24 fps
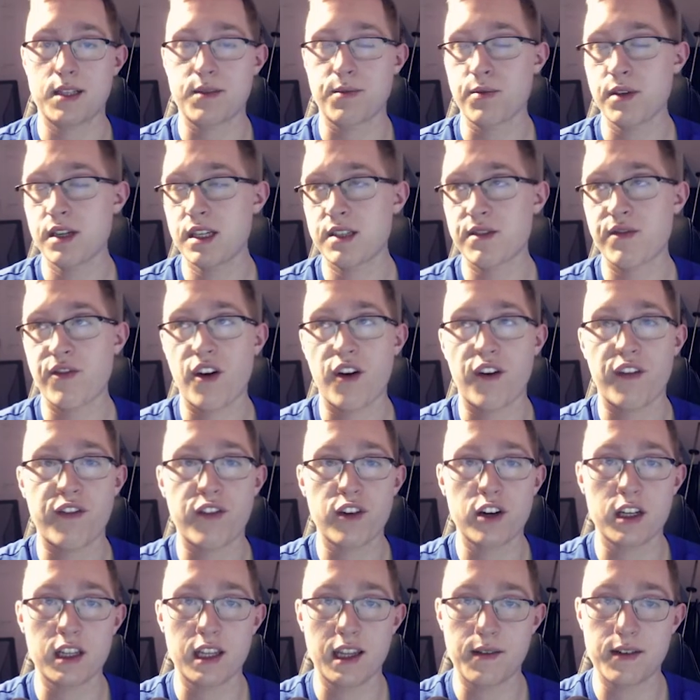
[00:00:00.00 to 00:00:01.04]
please feel
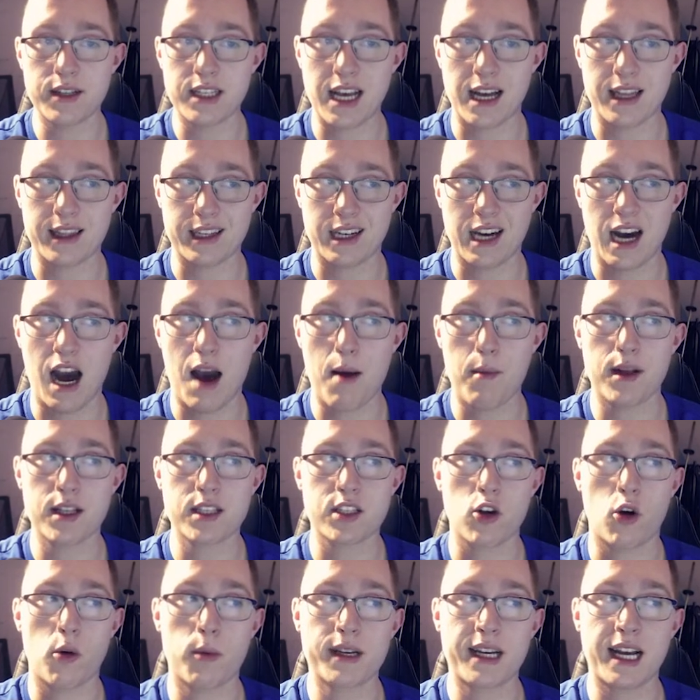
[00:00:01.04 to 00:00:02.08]
free to leave it down in the
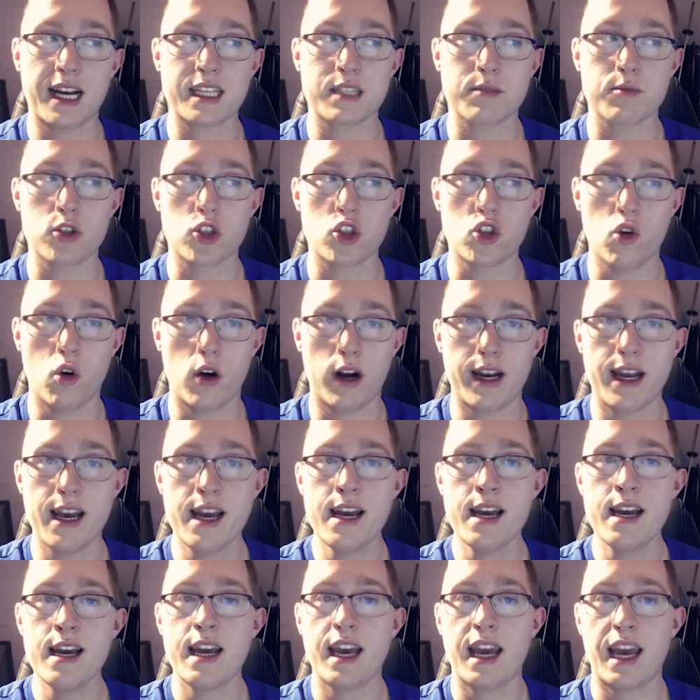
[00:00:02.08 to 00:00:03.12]
comments. Hope you guys have enjoyed,
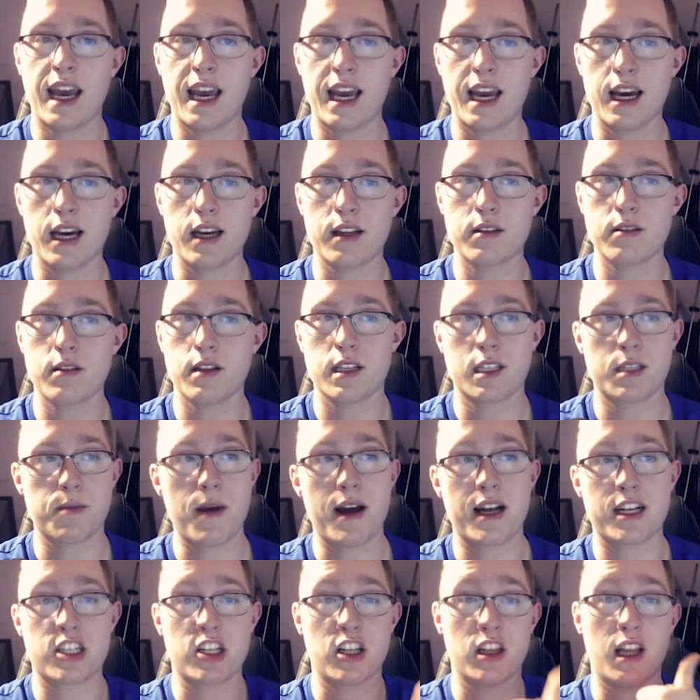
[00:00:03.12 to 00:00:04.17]
and let's
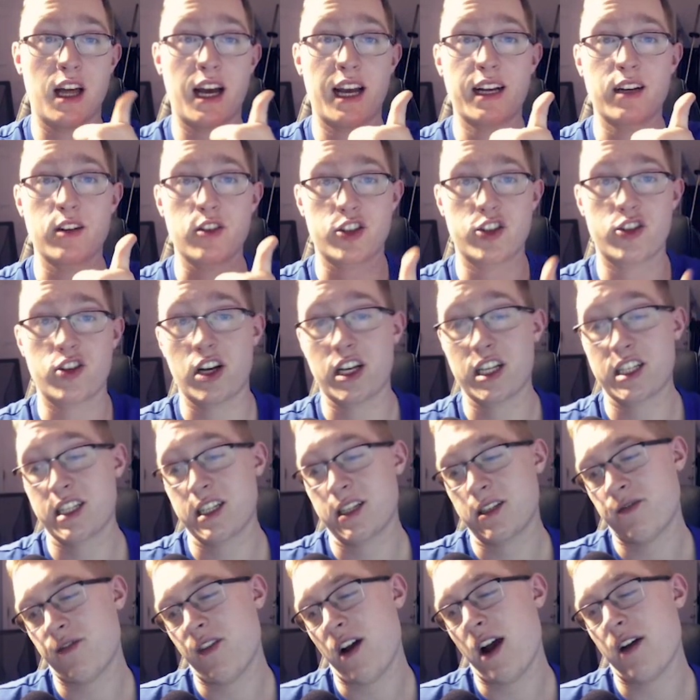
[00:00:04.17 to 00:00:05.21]
smash the like. Let's try to
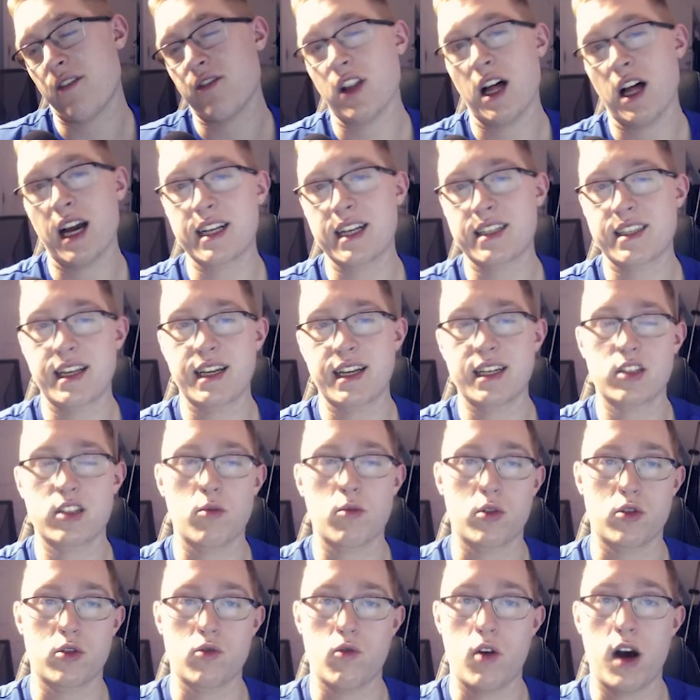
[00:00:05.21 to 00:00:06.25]
65 likes. Thank you so
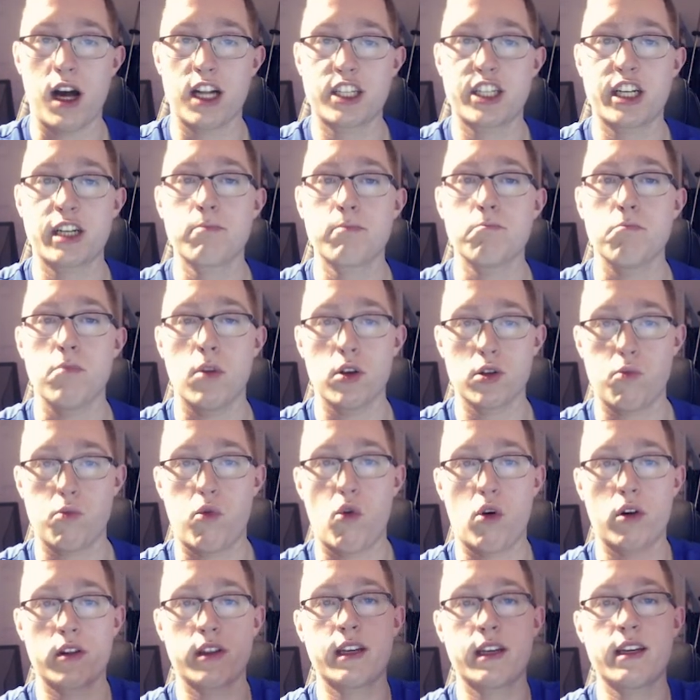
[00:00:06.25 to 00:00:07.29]
much for watching. Most
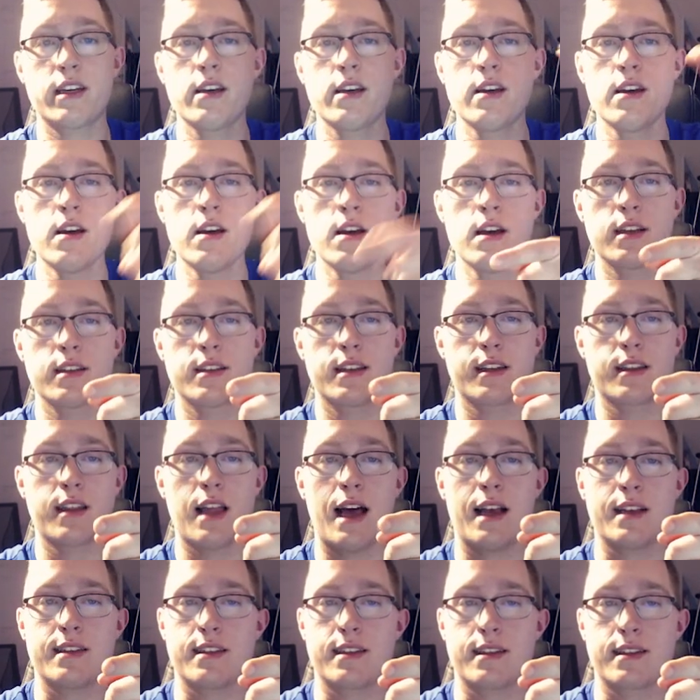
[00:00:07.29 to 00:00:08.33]
importantly, stay
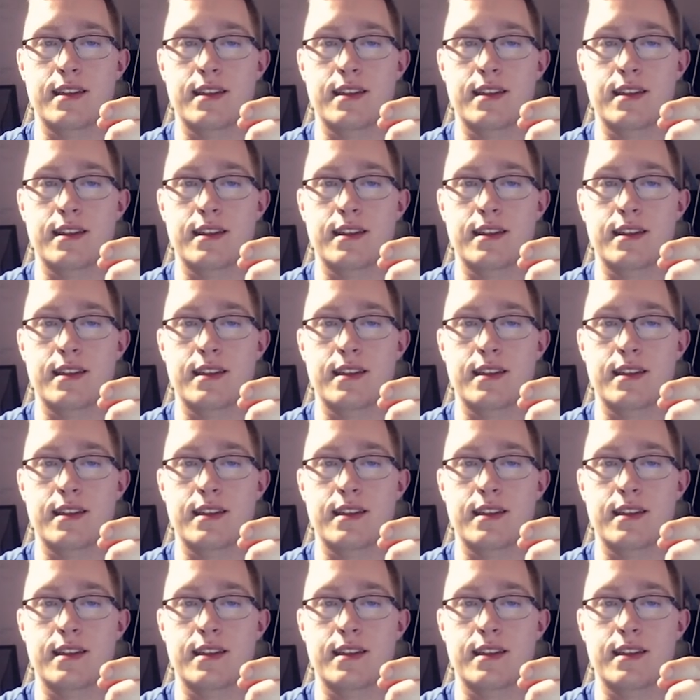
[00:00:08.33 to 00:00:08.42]
classy.